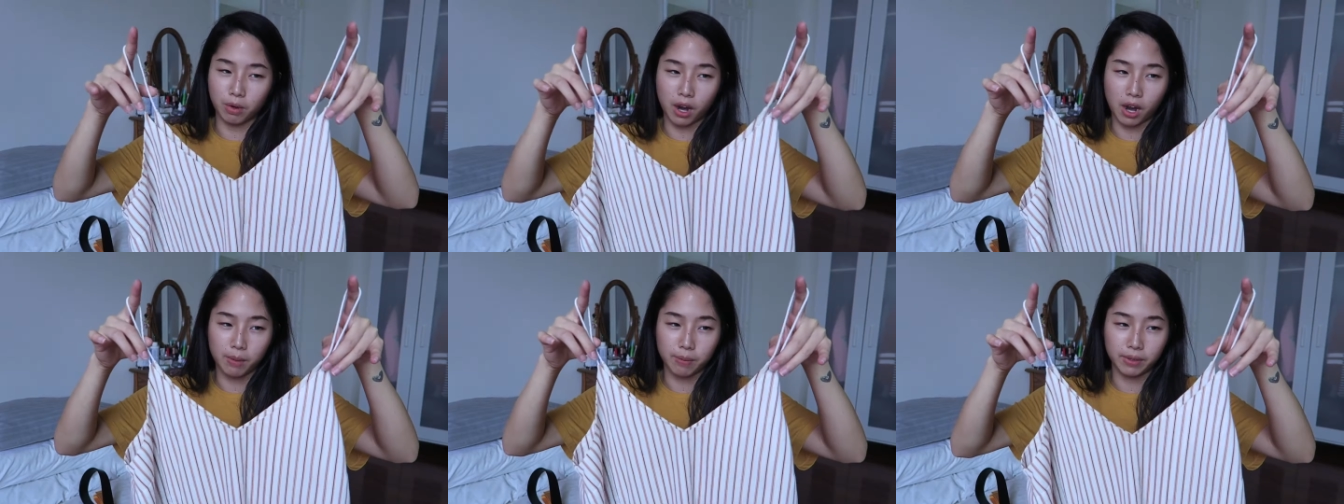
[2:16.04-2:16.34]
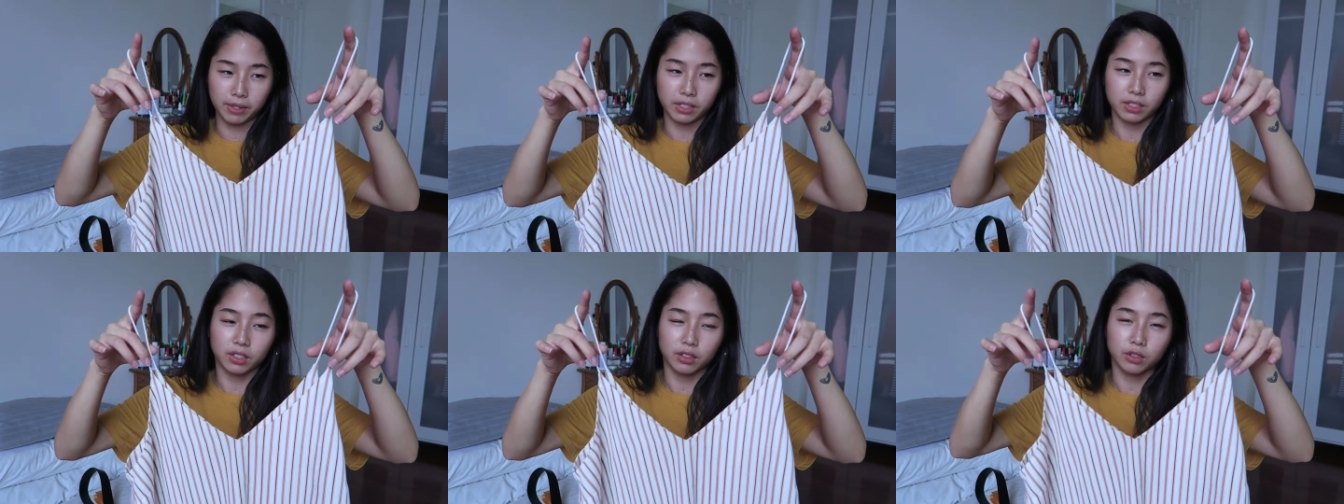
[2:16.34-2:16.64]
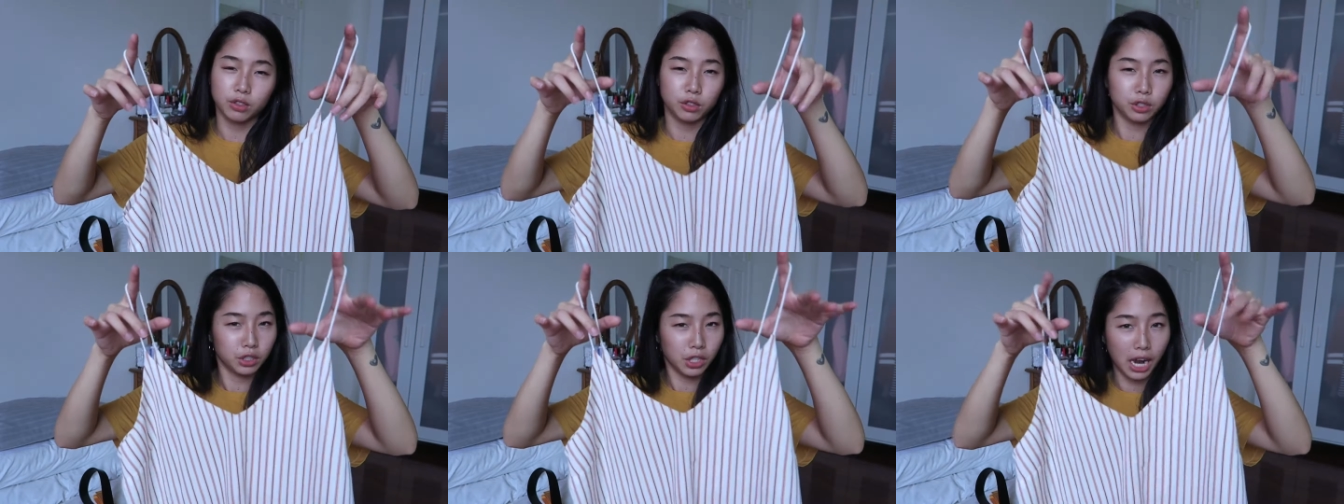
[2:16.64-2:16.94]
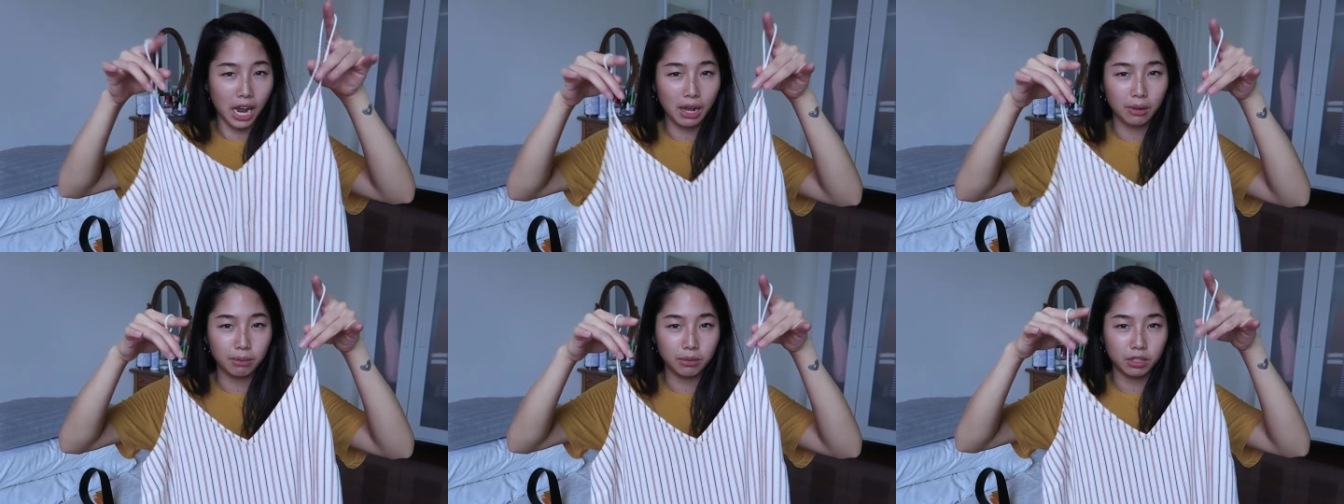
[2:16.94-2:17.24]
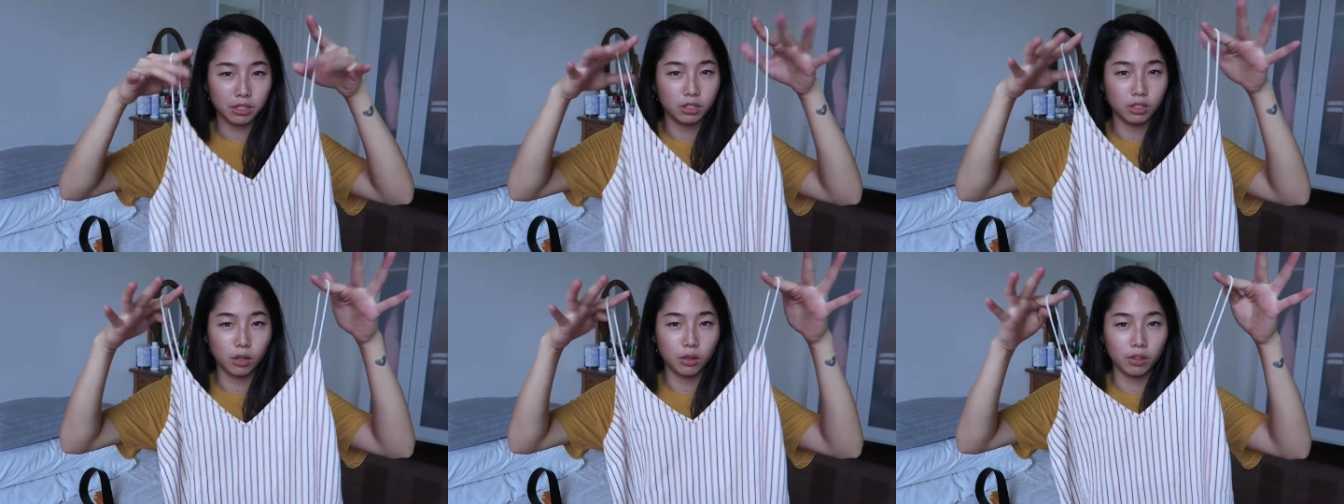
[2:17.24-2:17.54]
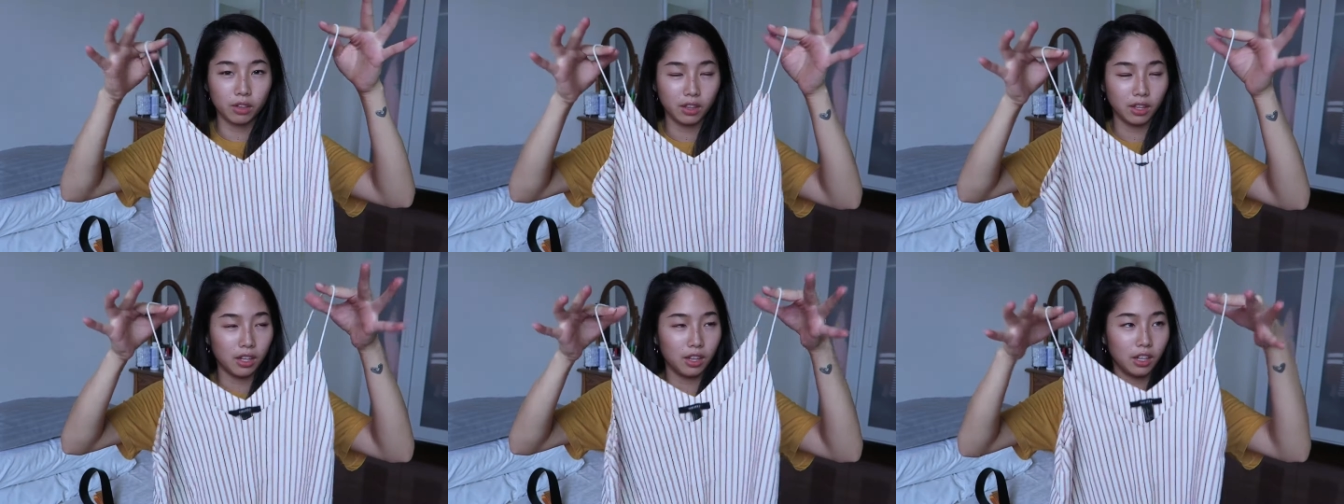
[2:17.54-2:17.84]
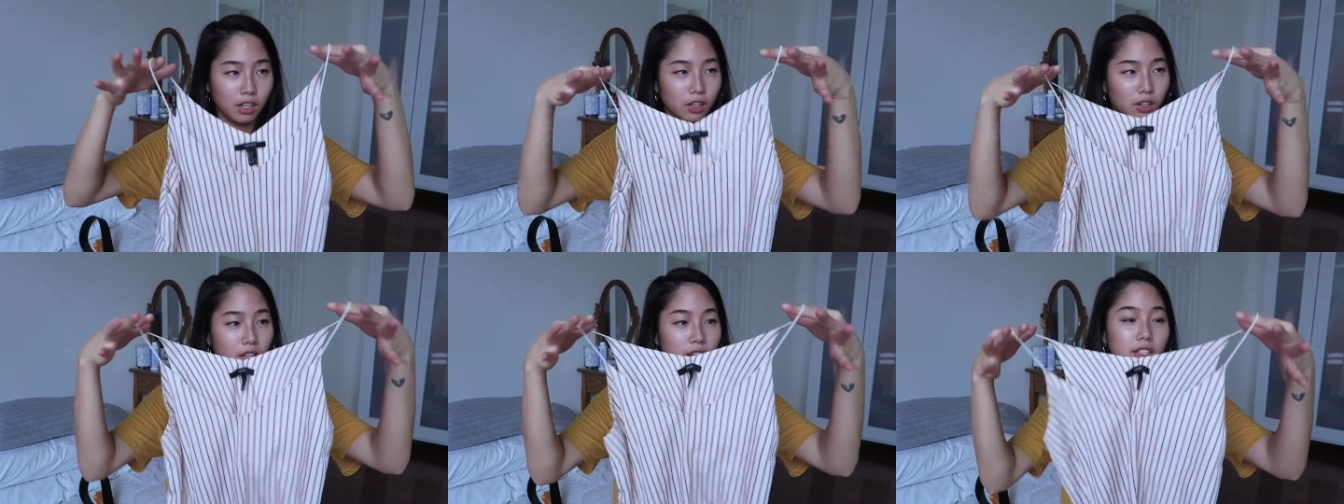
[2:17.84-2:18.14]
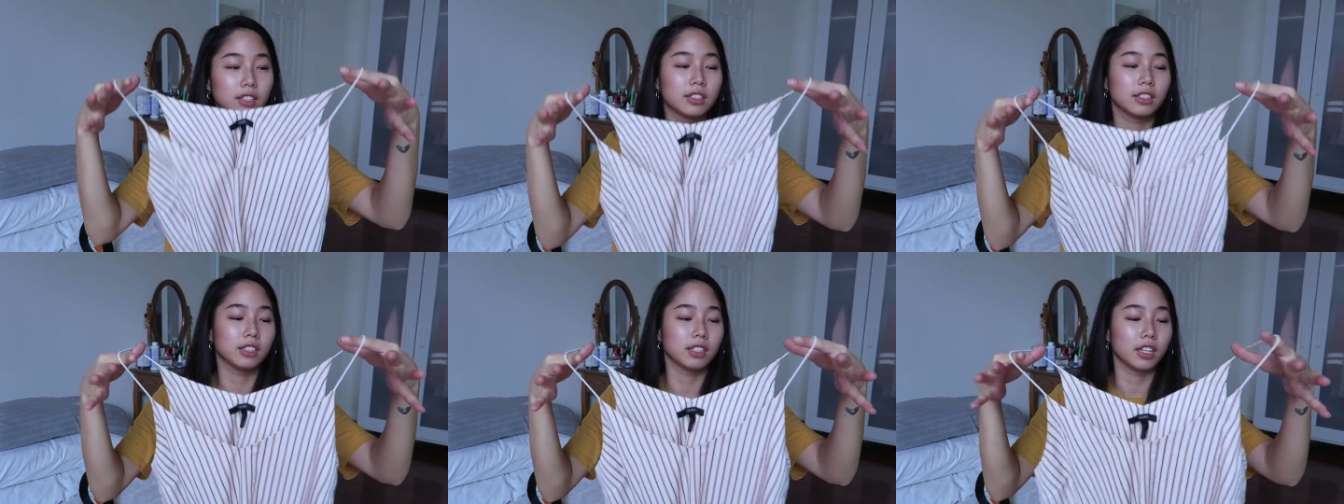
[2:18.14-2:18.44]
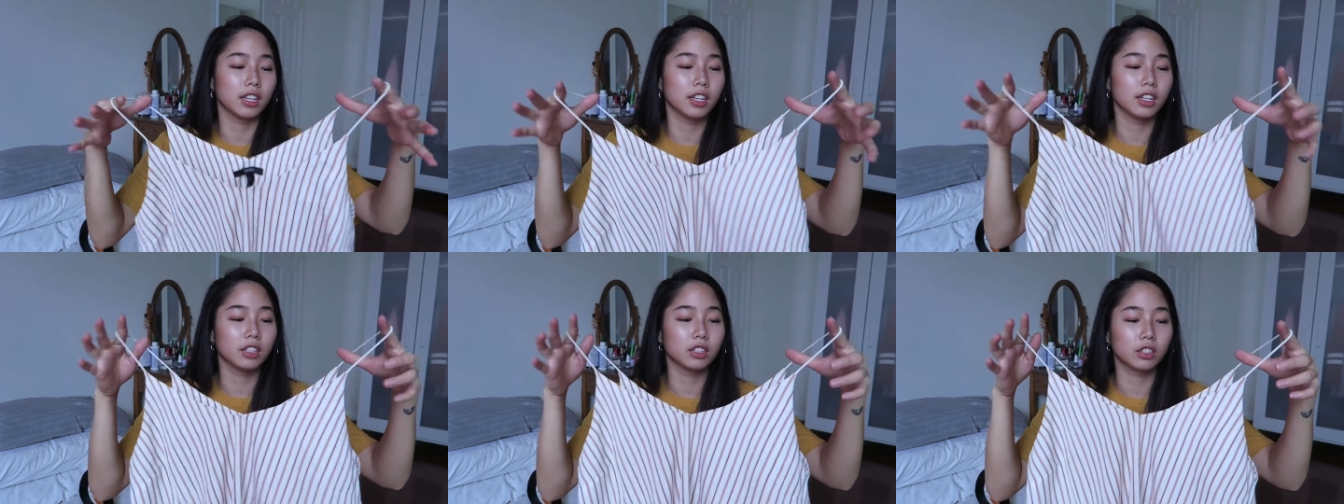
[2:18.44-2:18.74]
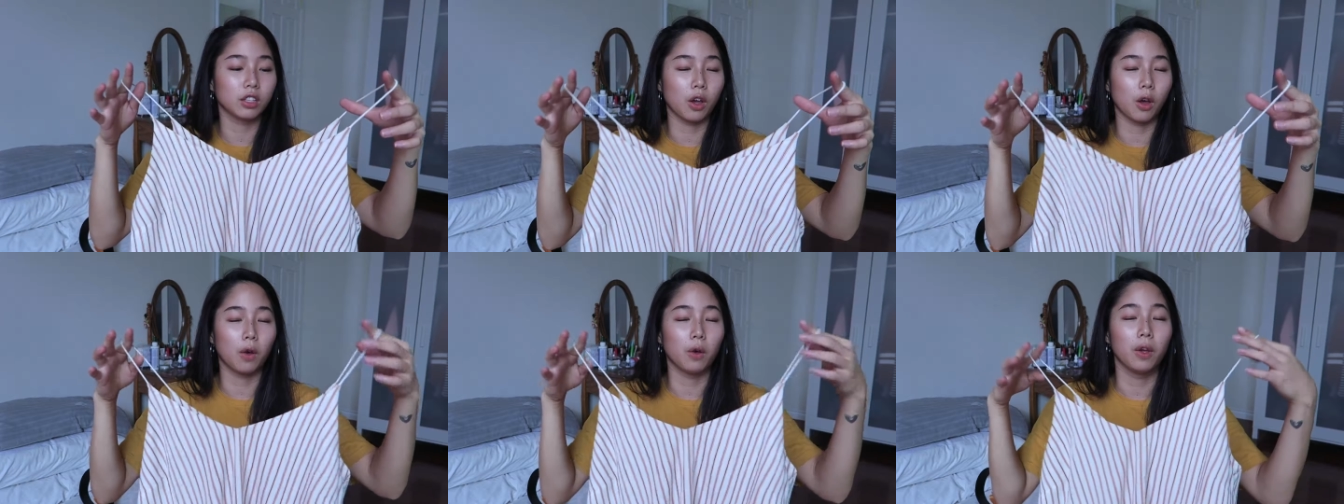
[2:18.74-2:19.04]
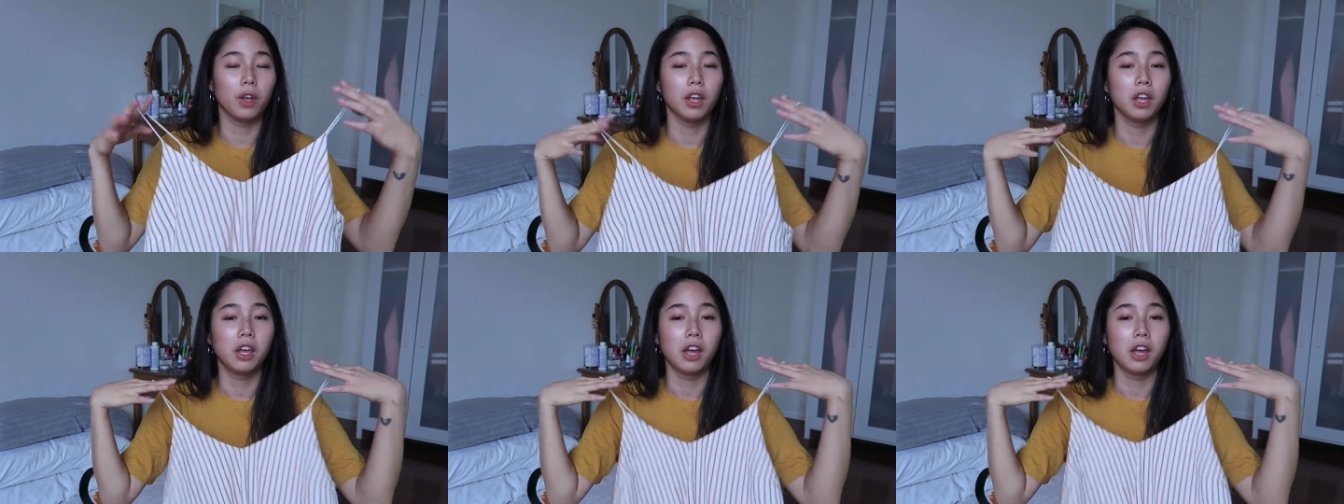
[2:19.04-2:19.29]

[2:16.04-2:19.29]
a bra because the straps are so thin like you can see it so